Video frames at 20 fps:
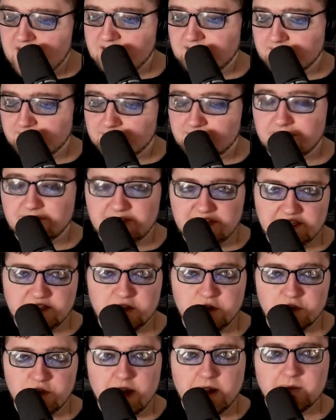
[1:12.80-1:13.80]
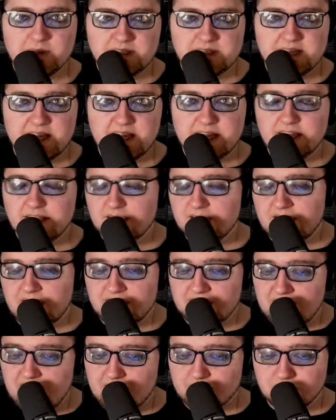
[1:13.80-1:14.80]
to 52, I would say,
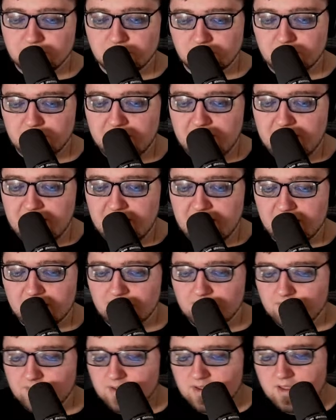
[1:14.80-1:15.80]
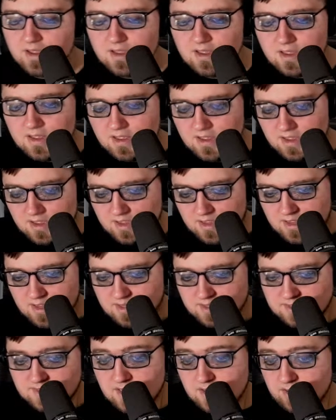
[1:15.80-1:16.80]
at the absolute high end.
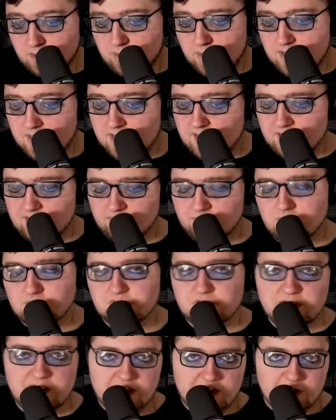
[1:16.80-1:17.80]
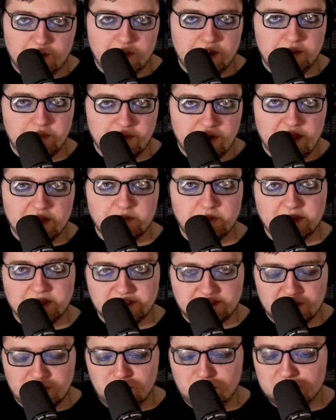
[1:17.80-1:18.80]
So, of course, you're going to hear my breath
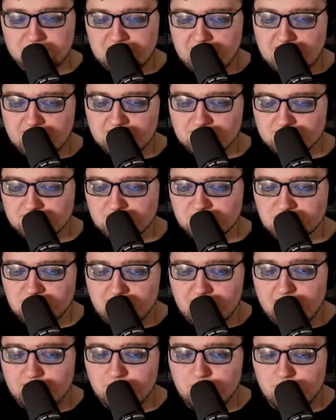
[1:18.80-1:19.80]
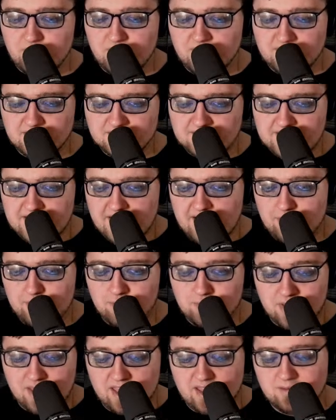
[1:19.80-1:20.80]
because the noise gate is shut off when we're in this
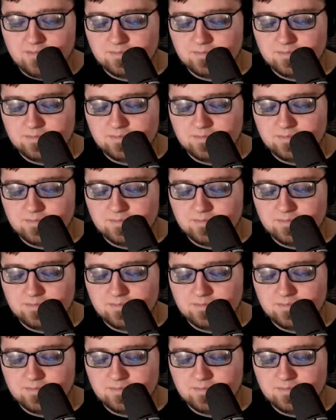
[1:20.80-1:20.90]
tab. But